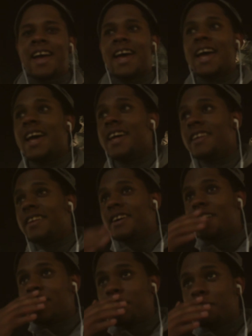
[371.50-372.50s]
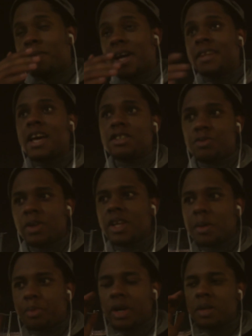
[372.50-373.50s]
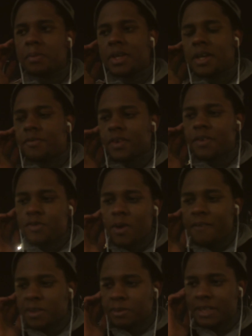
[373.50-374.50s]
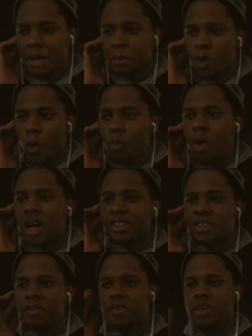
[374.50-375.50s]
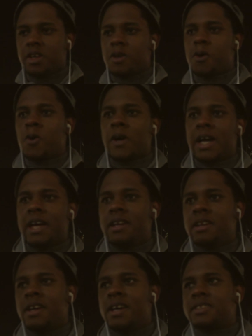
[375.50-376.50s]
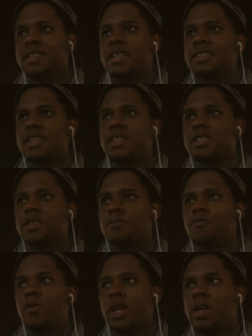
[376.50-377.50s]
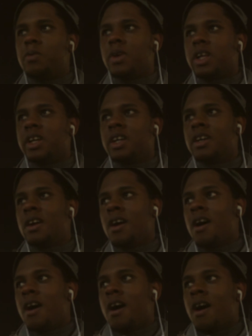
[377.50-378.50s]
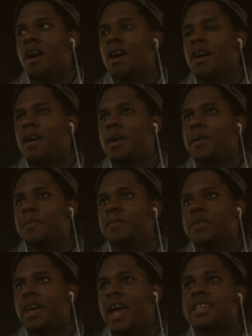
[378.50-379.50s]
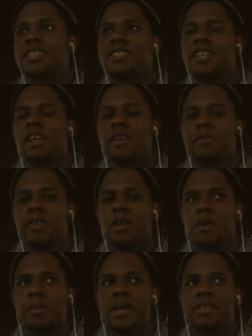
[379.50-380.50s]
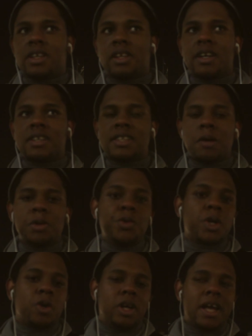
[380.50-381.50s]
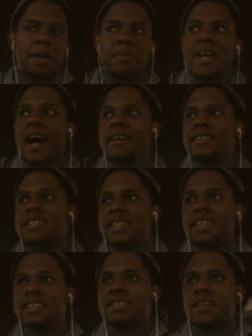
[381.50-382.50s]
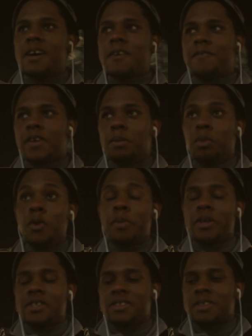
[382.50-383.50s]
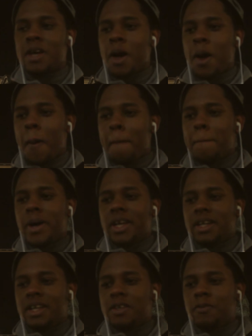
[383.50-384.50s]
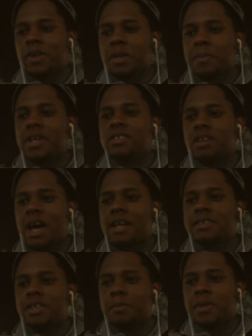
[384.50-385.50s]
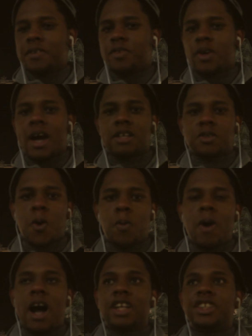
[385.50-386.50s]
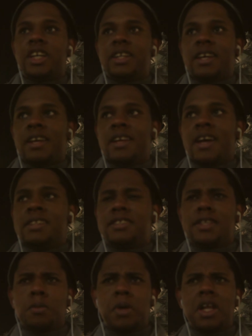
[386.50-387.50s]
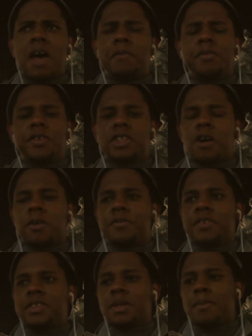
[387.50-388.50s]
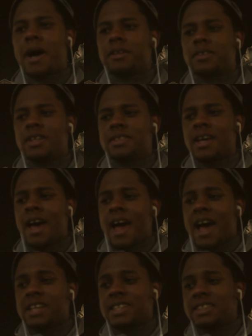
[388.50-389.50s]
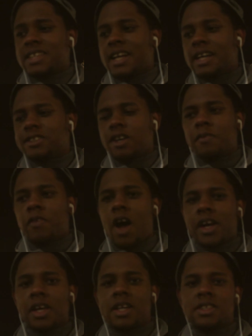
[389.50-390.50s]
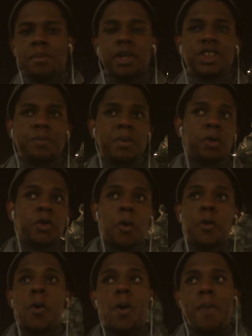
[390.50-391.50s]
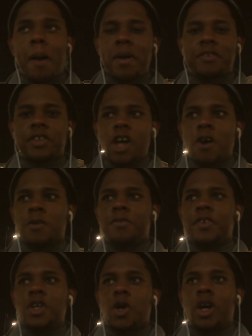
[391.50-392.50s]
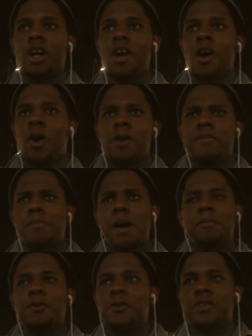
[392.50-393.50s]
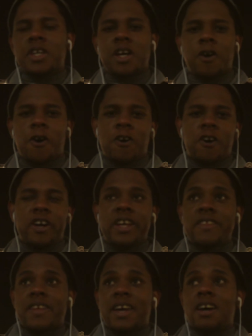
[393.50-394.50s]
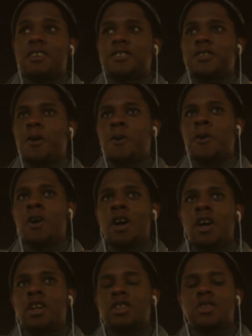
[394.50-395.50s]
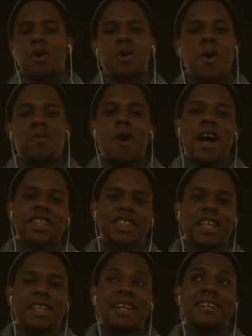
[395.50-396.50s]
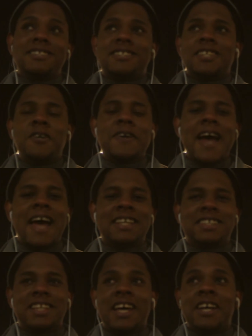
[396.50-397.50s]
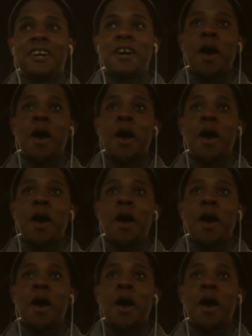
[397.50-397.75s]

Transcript: And that's really important to me. If you have some time, go watch the video. And it's a really it's a silly video, basically, because I would record, like, behind the scenes stuff and bloopers. But it really means a lot to me if you guys go watch it and see what Level Photography is about. Because, as I said, I started vlogging because a bunch of people don't know about my photography or even my music or anything else. So go watch it, and I'll see you guys later.